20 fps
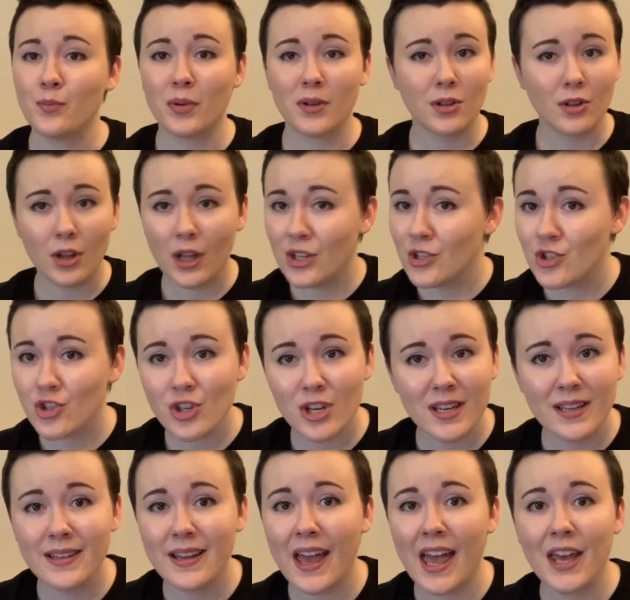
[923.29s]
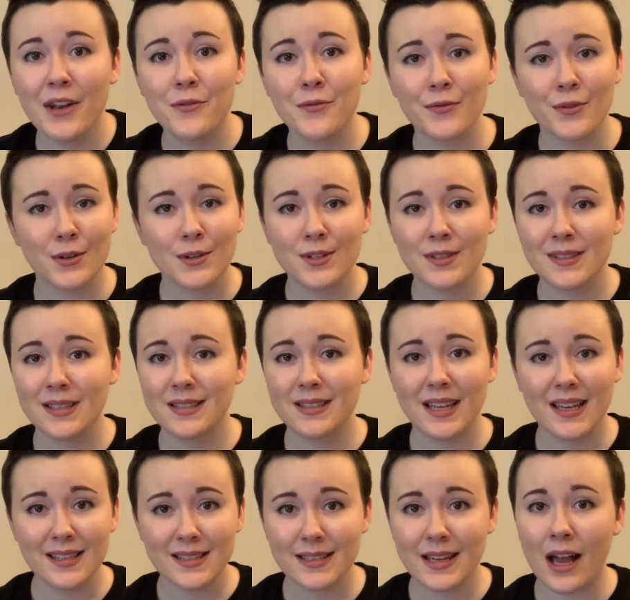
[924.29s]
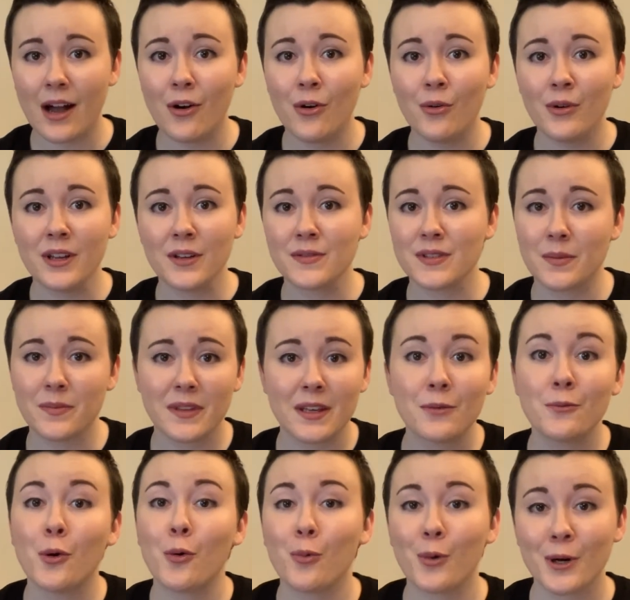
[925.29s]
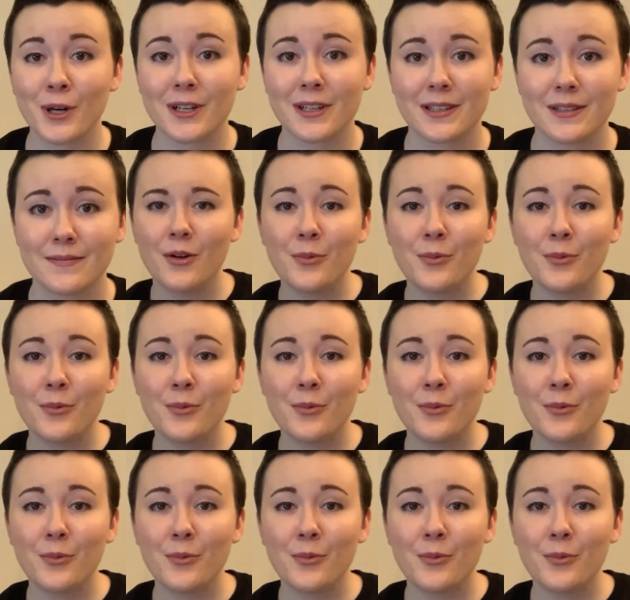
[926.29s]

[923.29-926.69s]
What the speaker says: plunge in headfirst to test out if something will work.